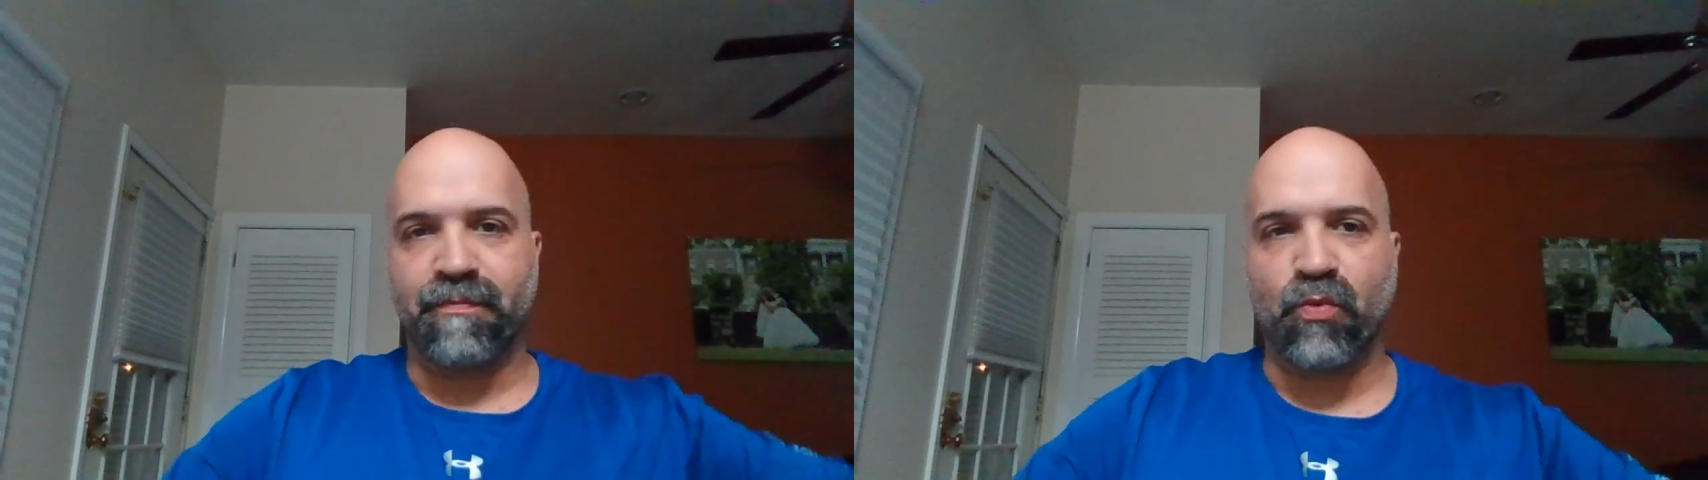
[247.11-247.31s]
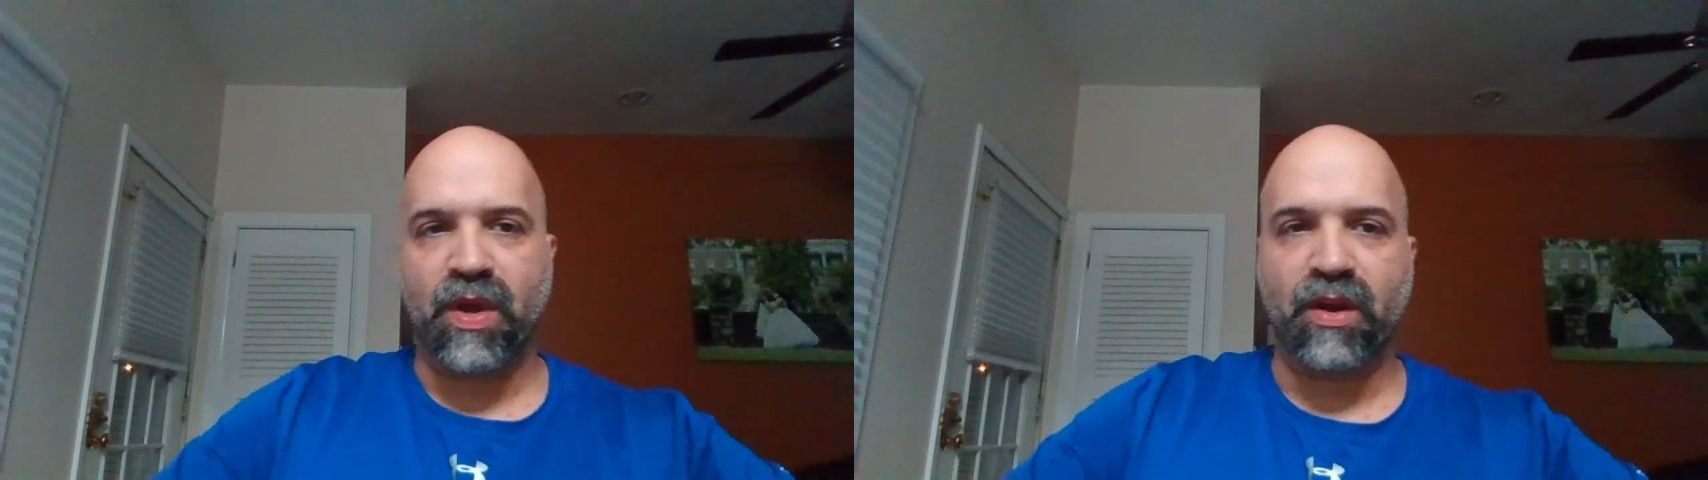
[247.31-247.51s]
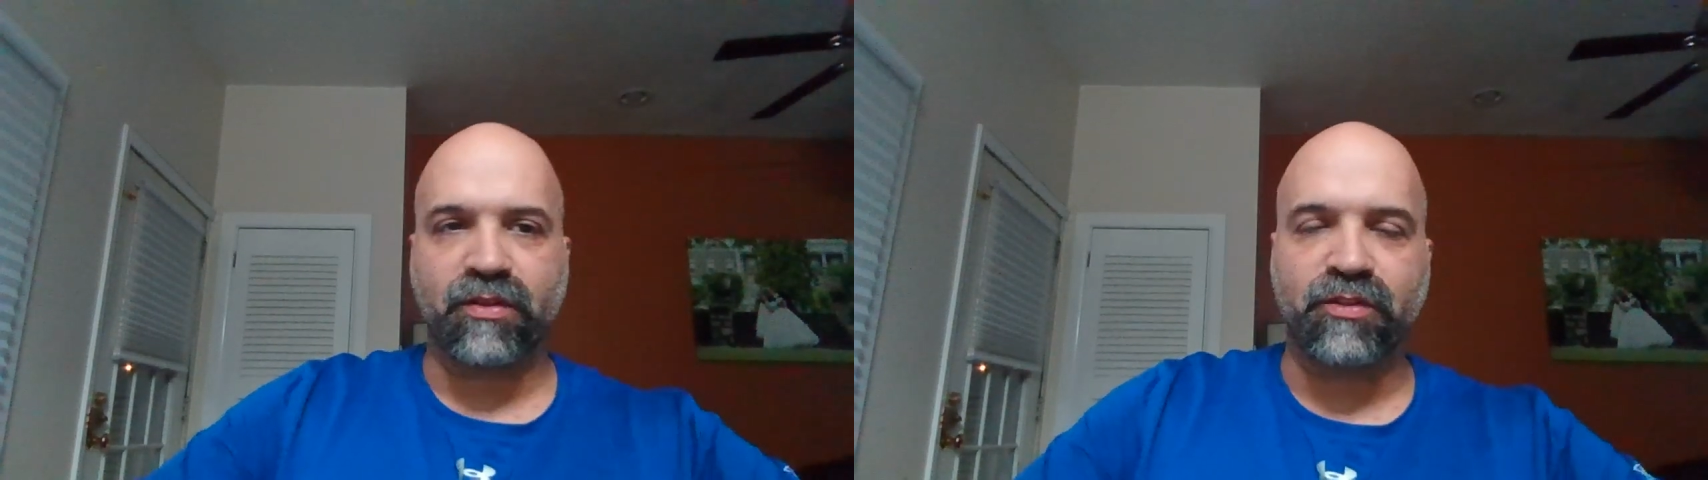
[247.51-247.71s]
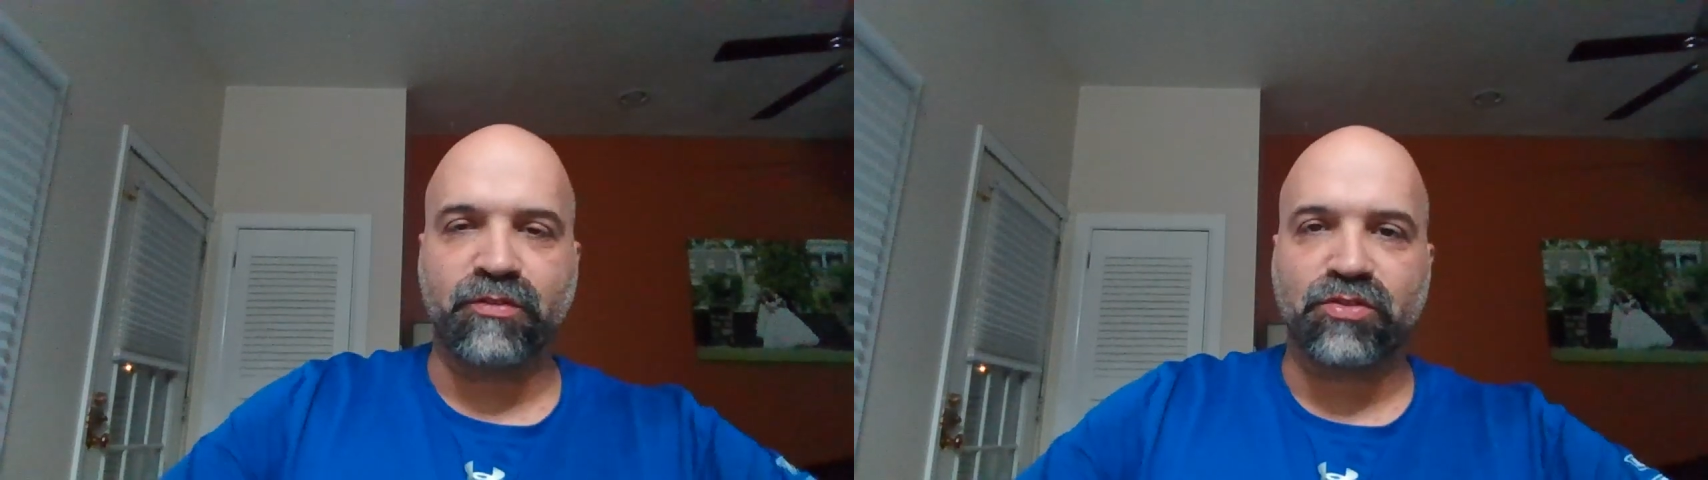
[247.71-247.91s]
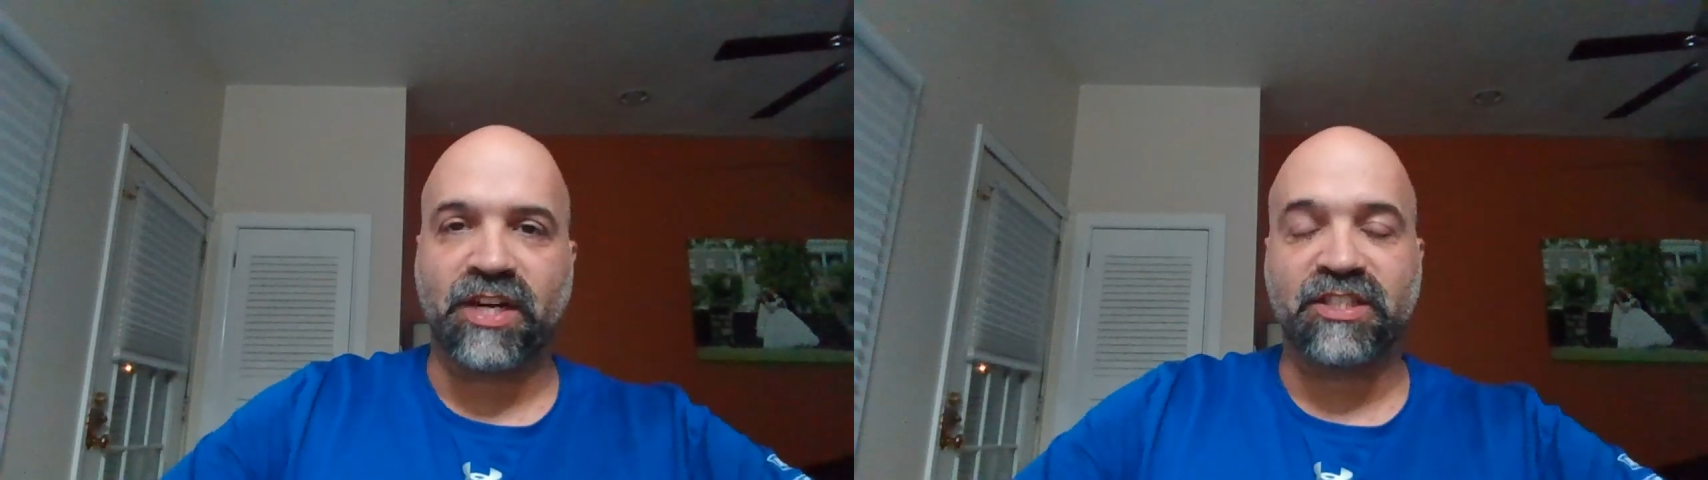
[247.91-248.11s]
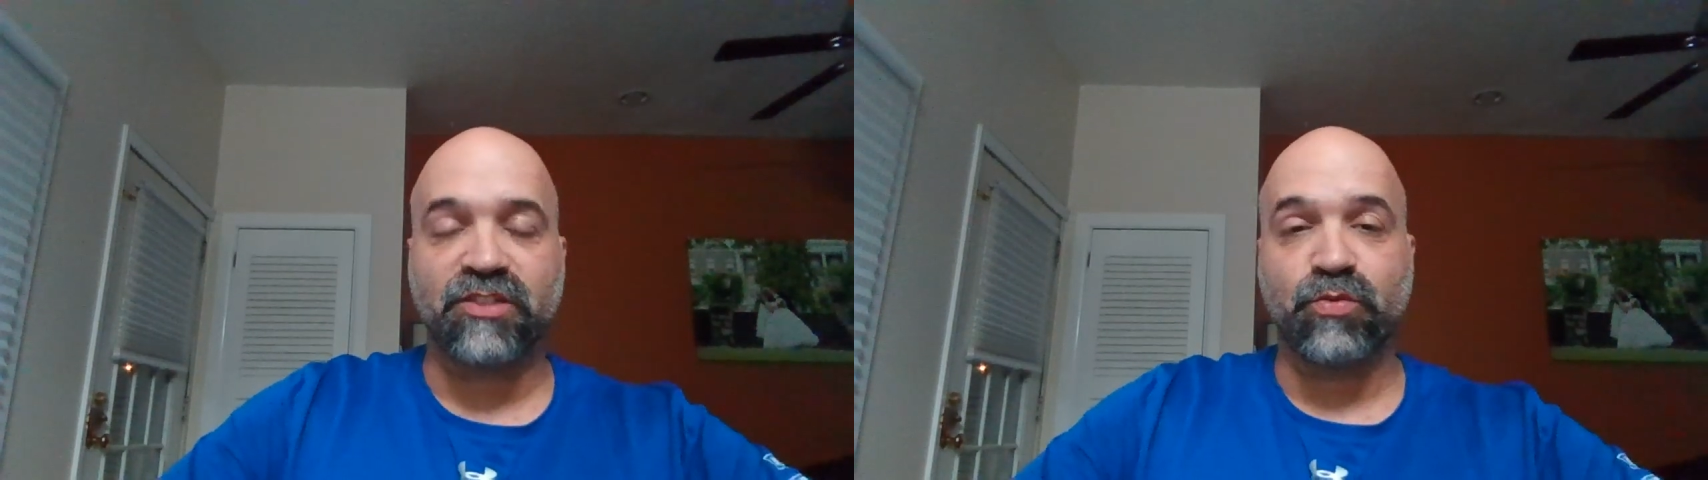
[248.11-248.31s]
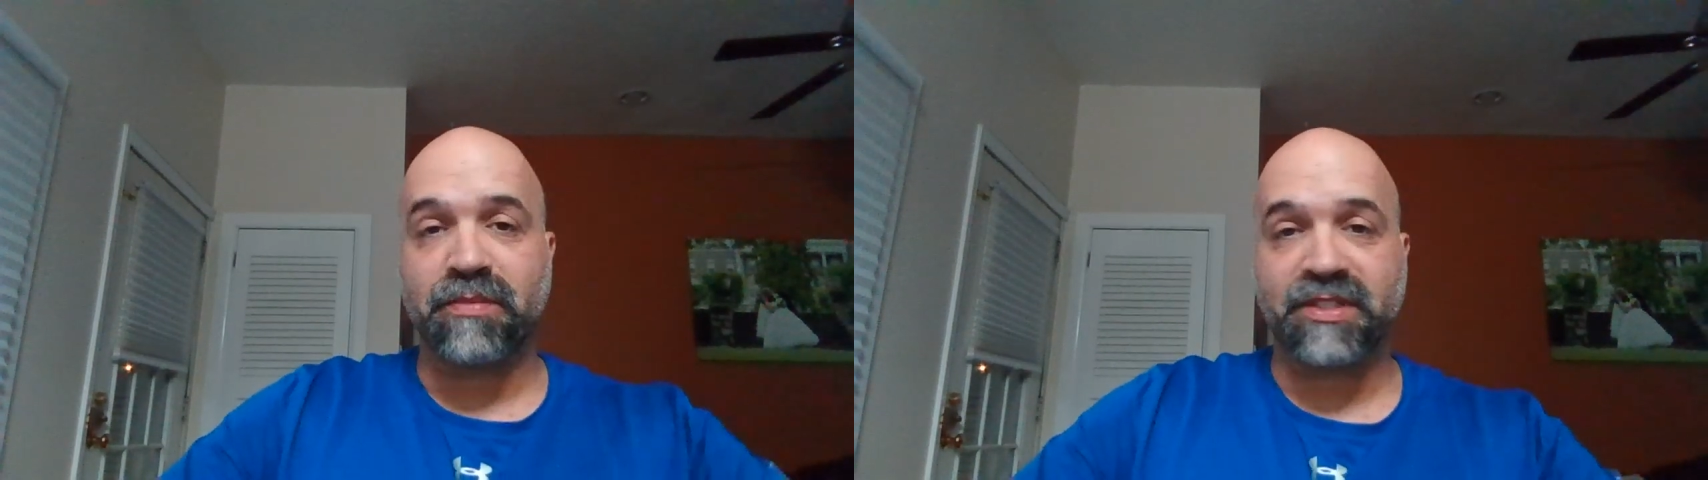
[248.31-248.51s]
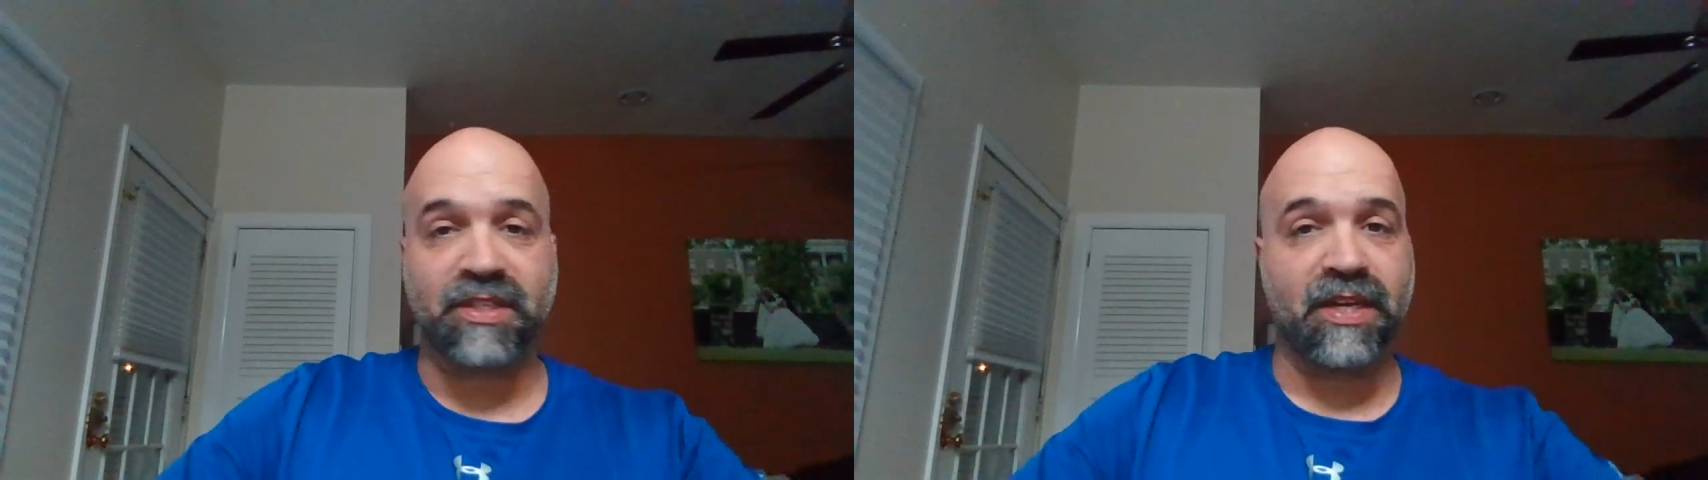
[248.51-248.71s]
went on to Traxxas'
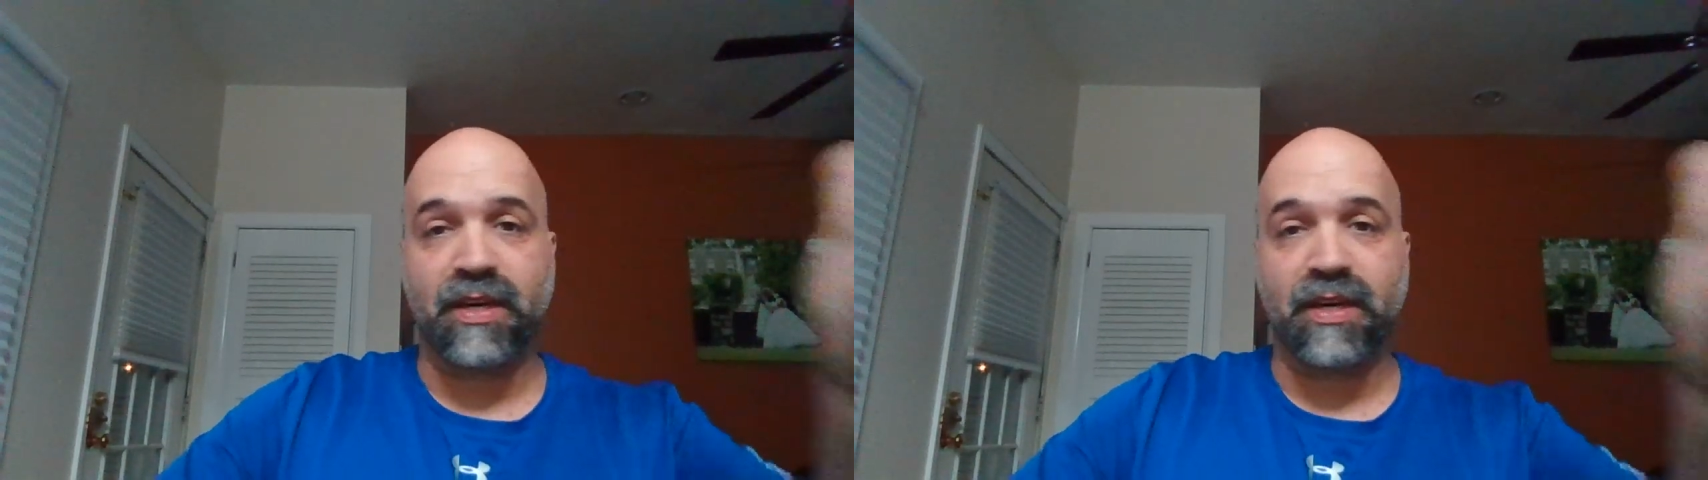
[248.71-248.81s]
website,